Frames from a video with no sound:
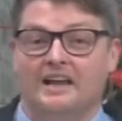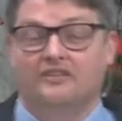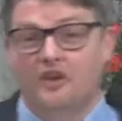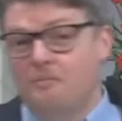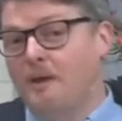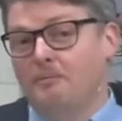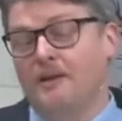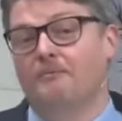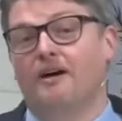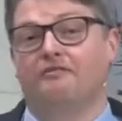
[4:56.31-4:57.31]
two
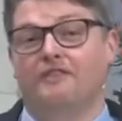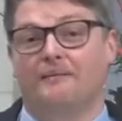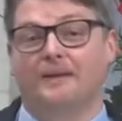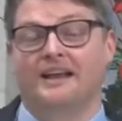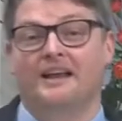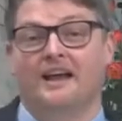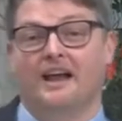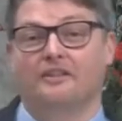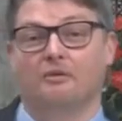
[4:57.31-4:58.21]
people in my family, uh,